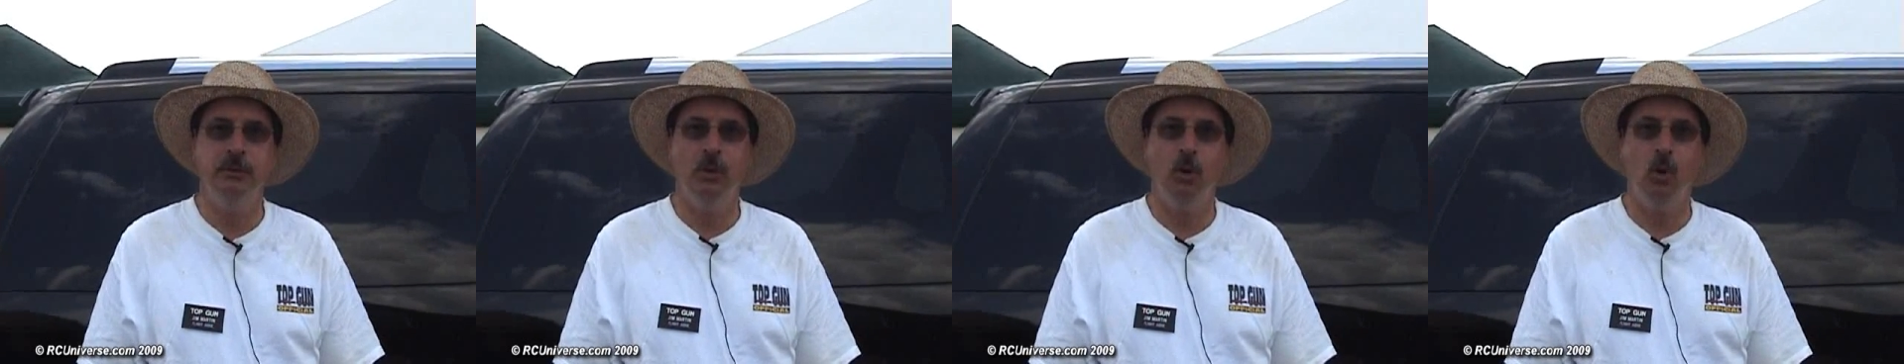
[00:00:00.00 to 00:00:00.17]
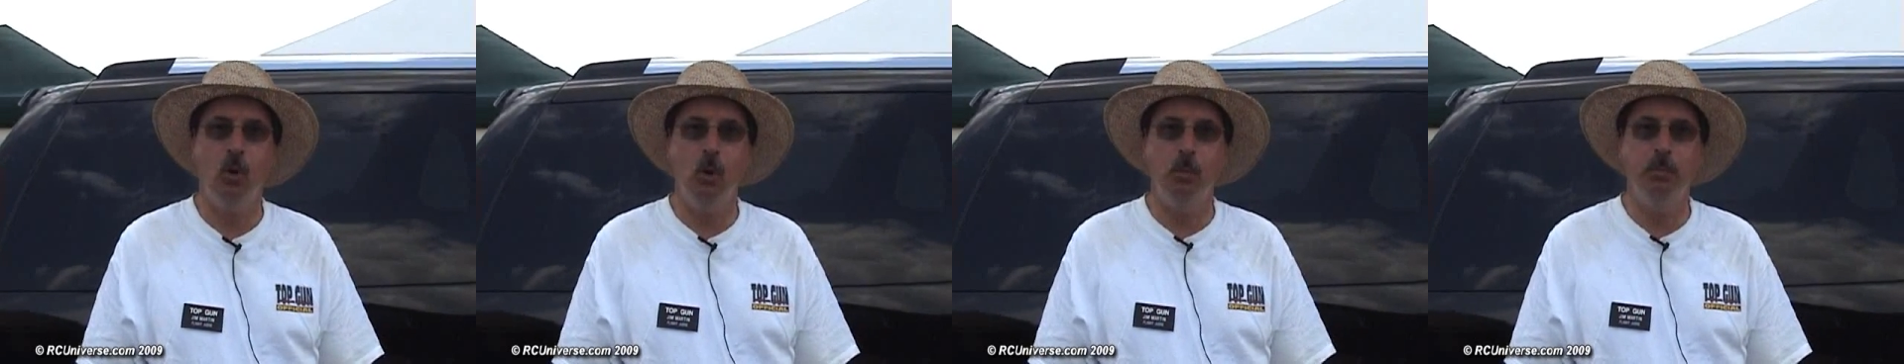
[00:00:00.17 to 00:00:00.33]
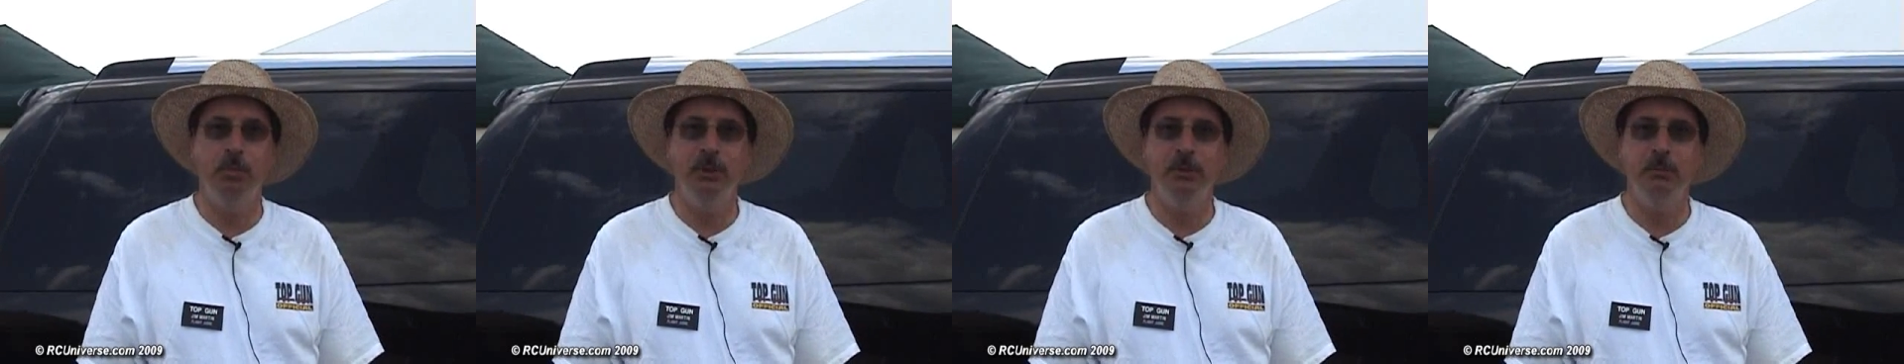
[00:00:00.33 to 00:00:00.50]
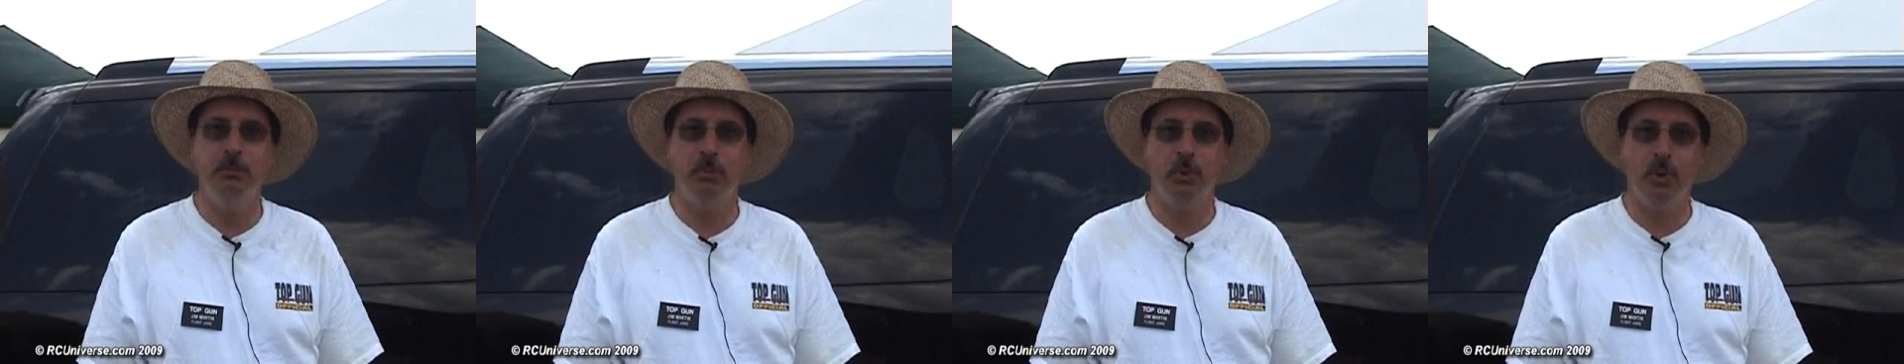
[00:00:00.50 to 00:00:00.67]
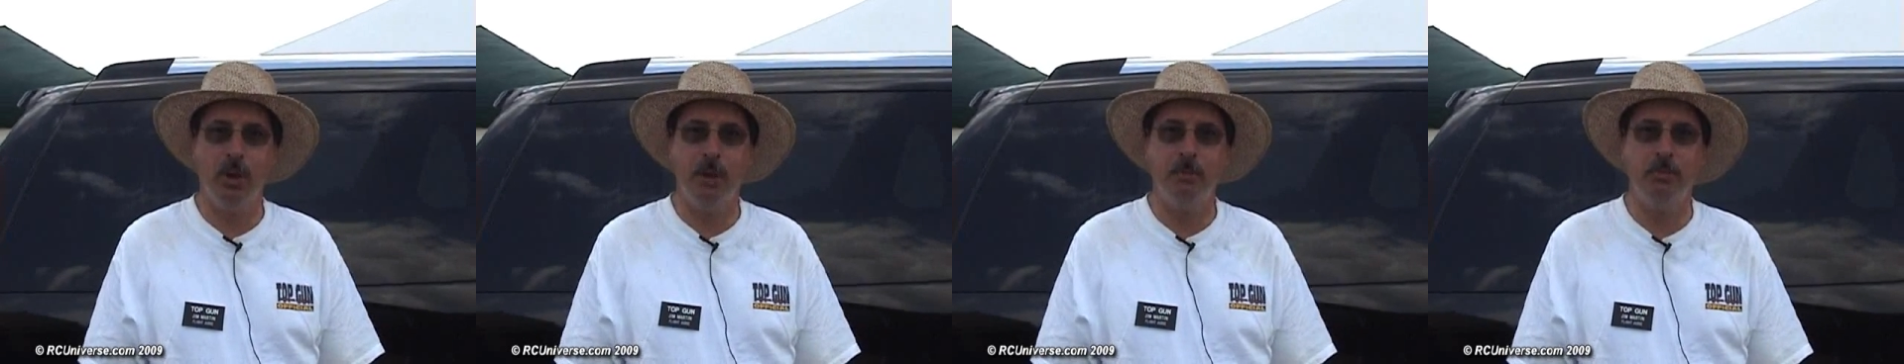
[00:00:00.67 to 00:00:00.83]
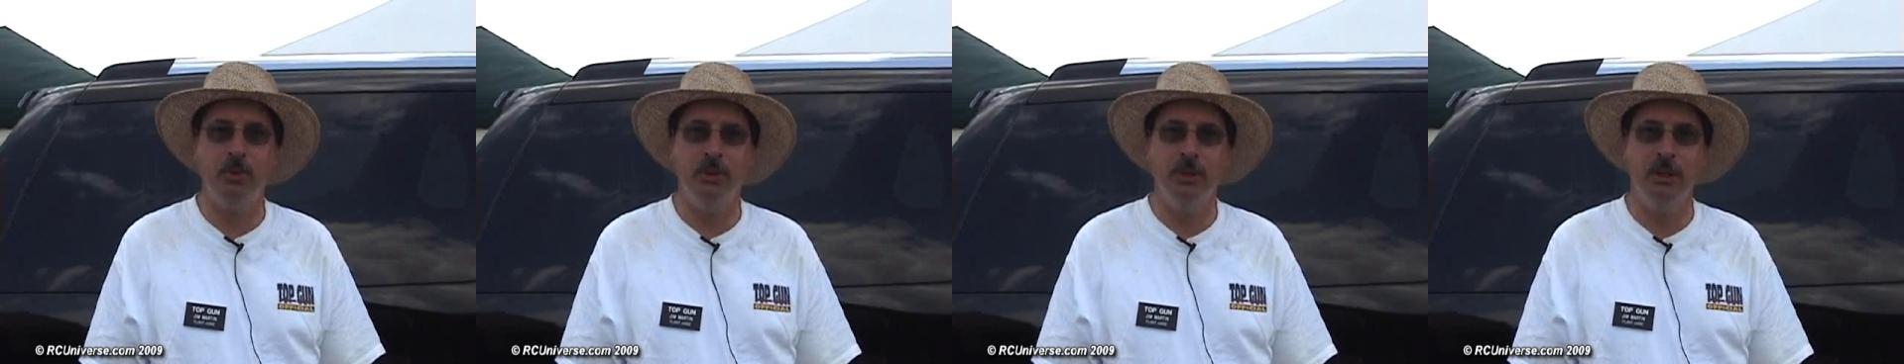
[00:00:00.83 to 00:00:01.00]
open
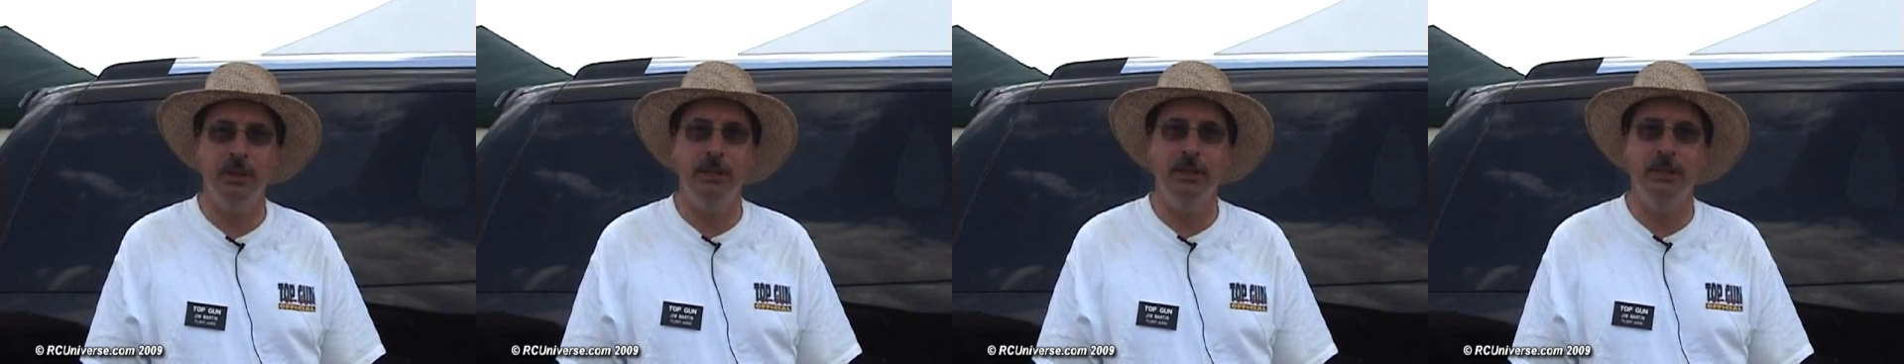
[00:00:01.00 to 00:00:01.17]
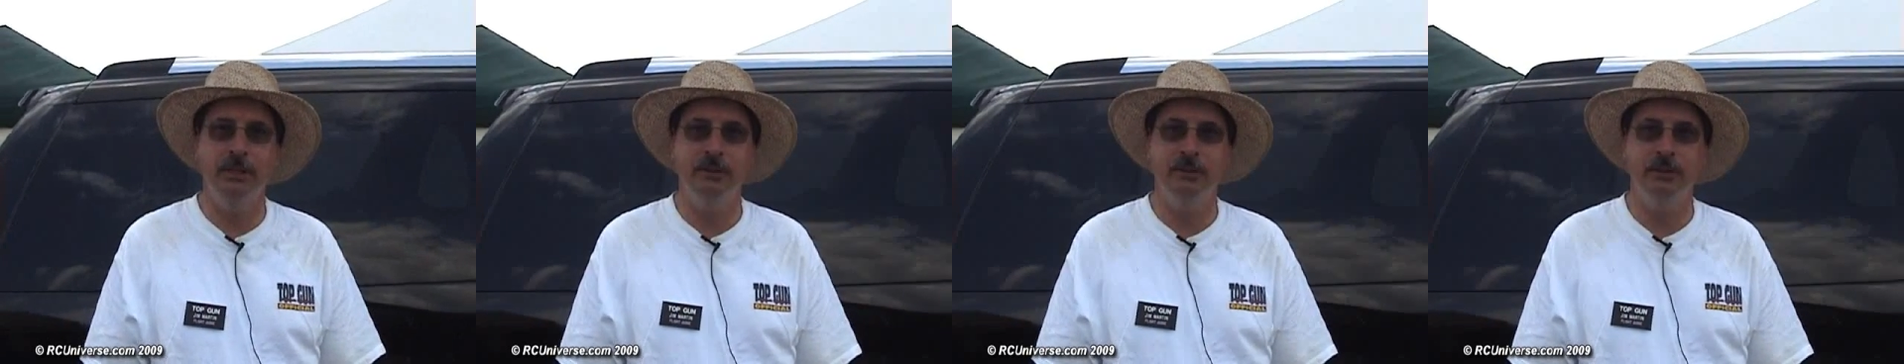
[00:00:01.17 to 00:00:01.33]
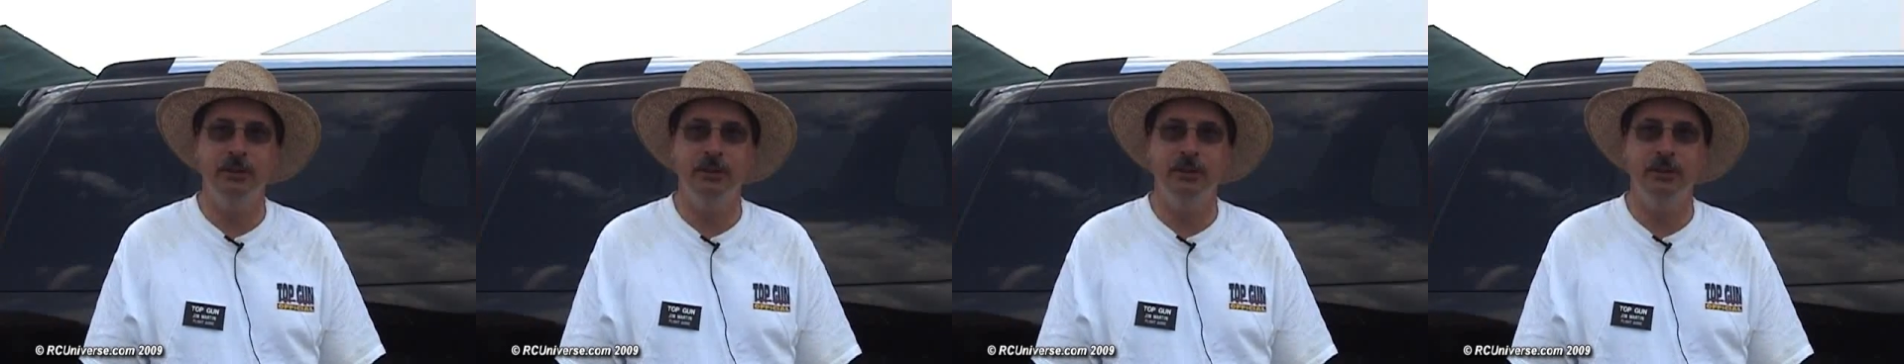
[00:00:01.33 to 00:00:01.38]
properly,